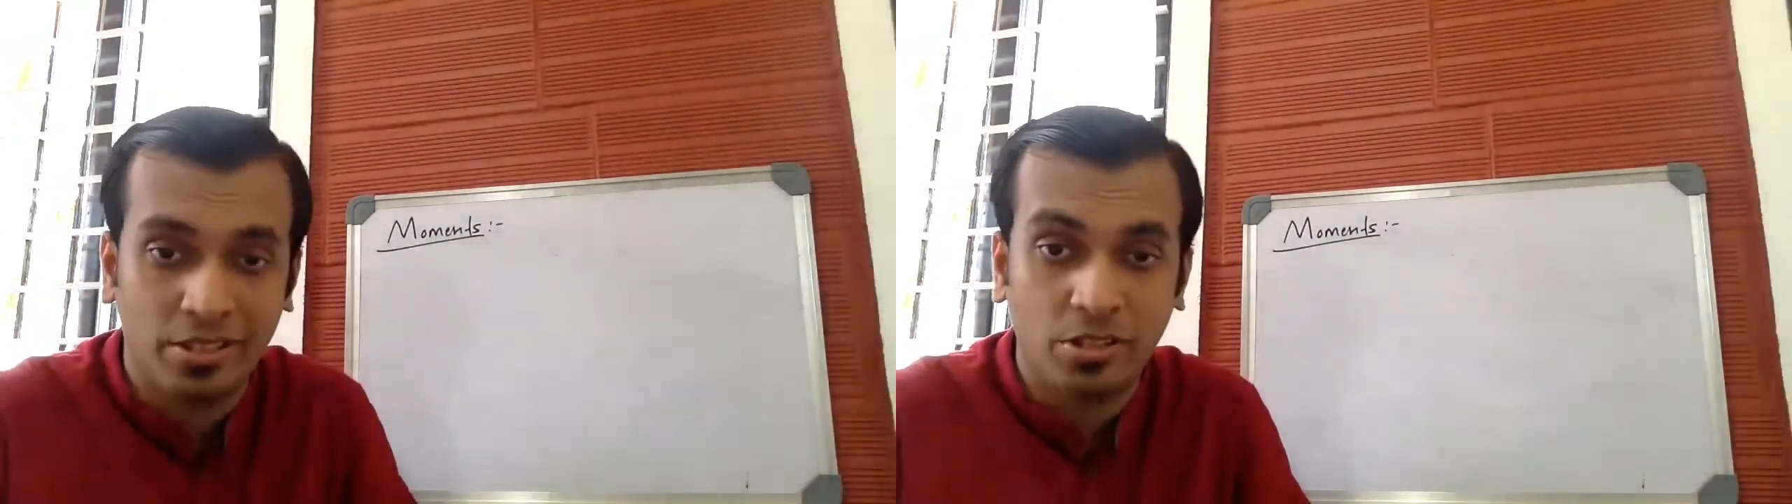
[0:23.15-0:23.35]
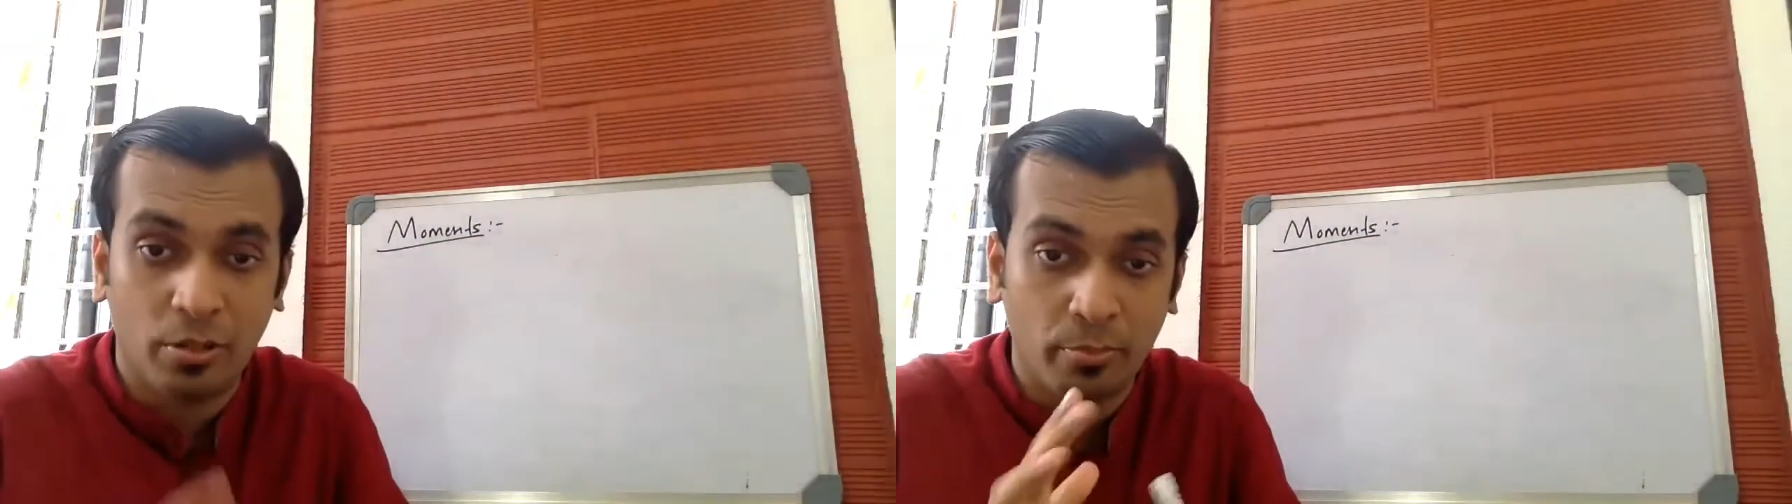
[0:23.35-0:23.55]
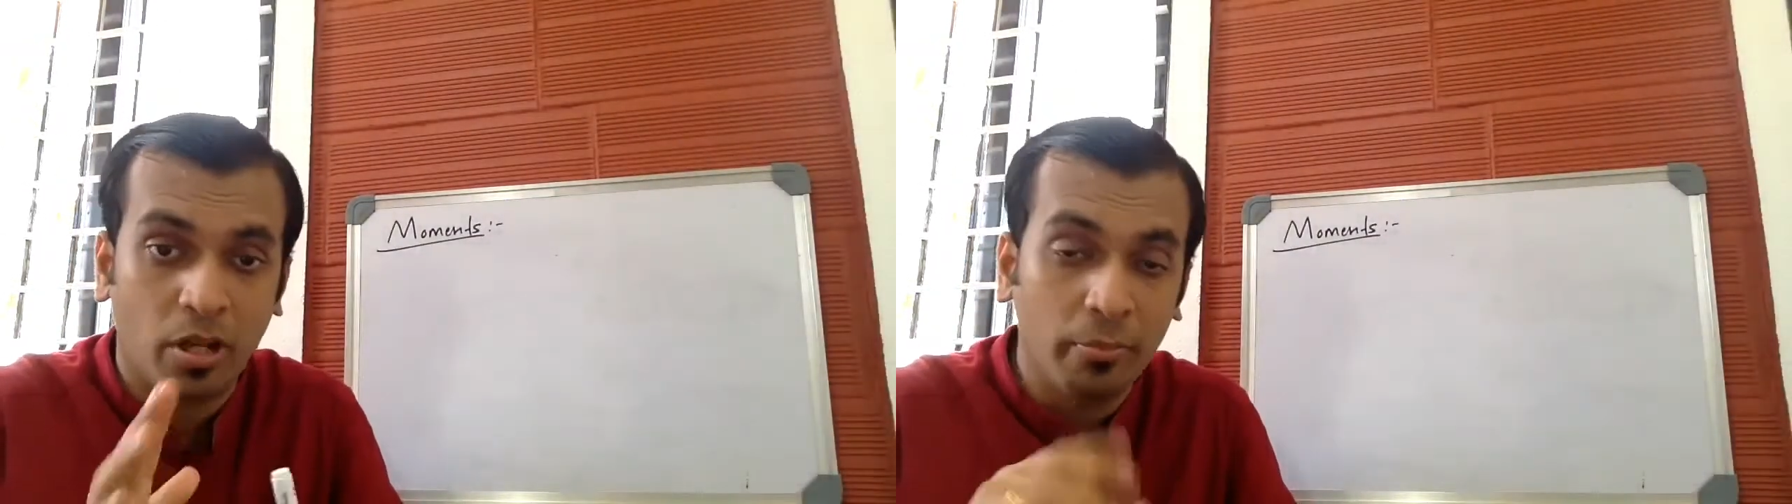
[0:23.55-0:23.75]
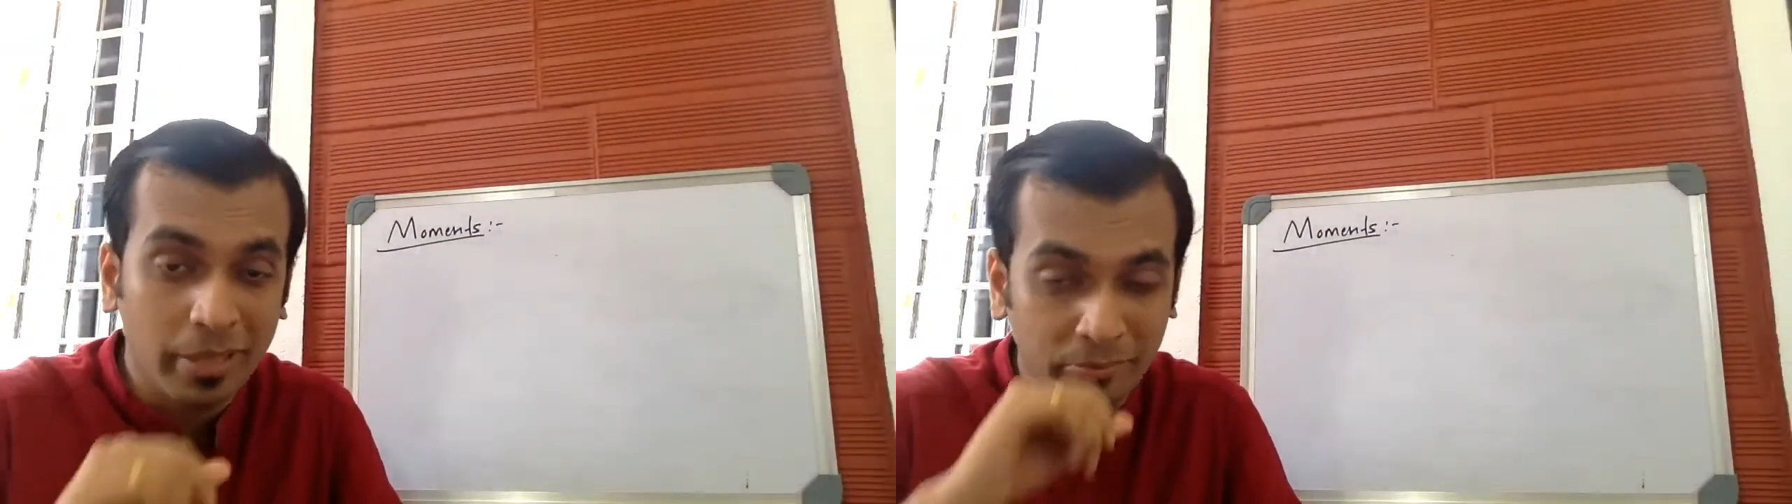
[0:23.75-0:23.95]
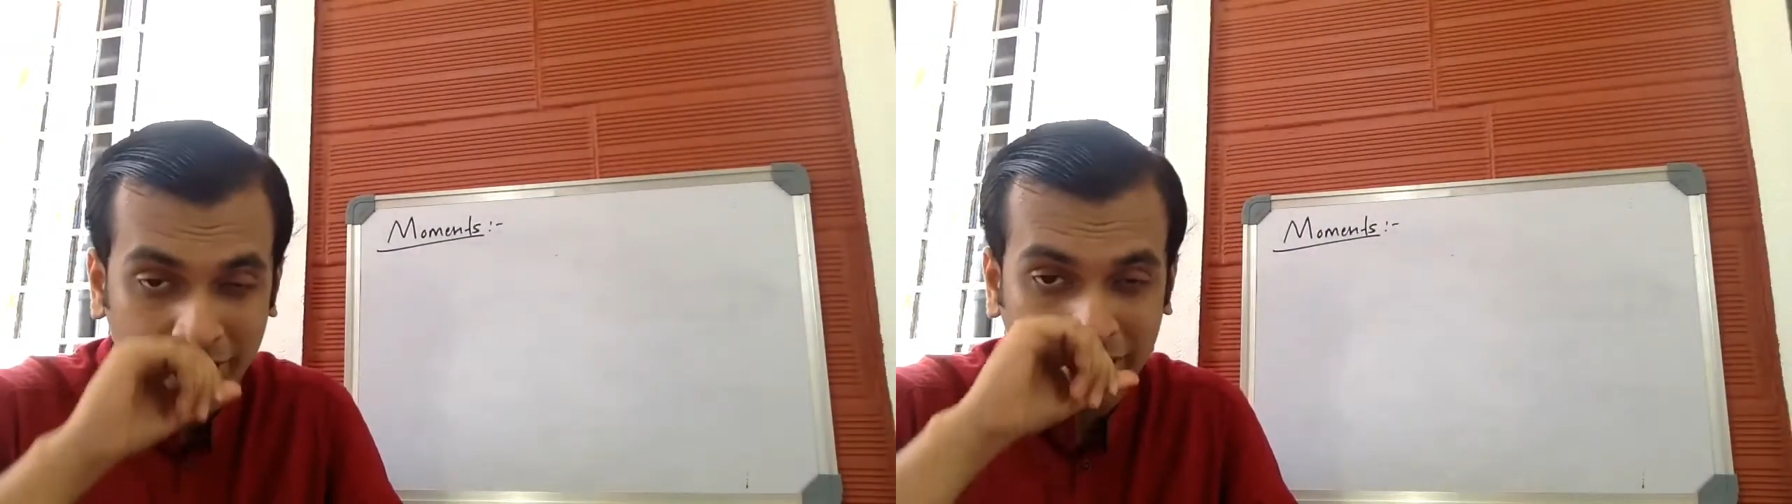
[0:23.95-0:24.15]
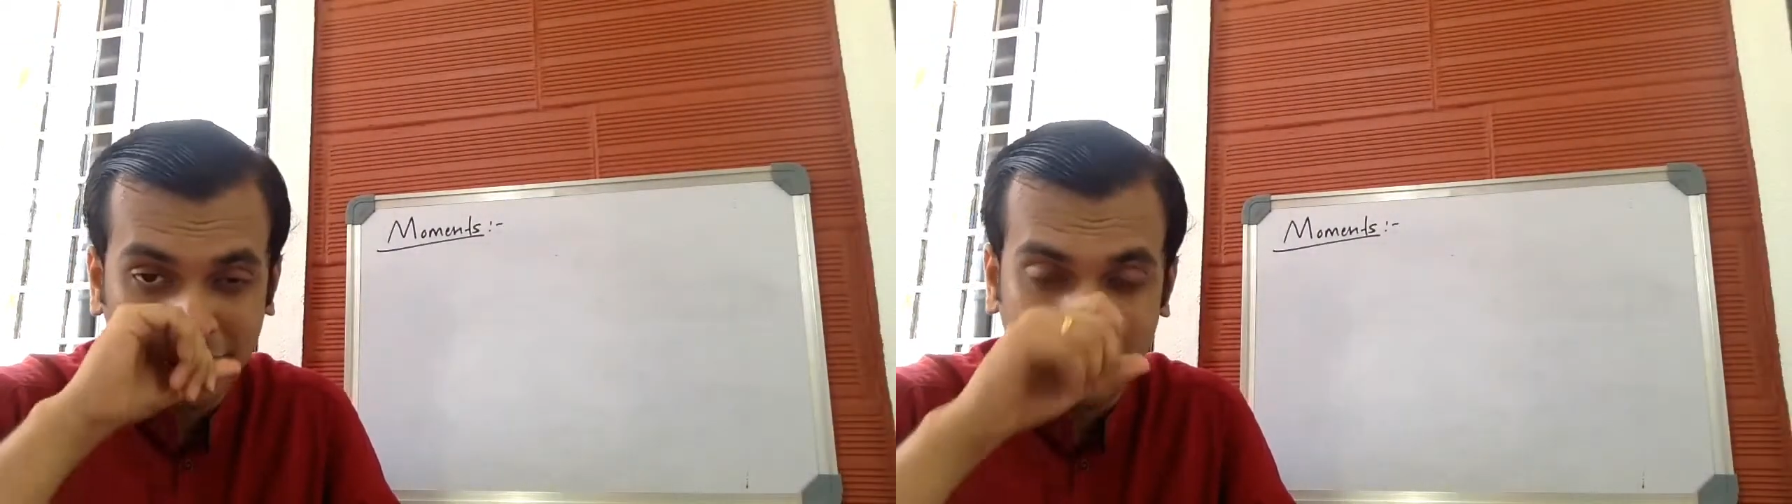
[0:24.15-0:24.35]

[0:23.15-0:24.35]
or problems related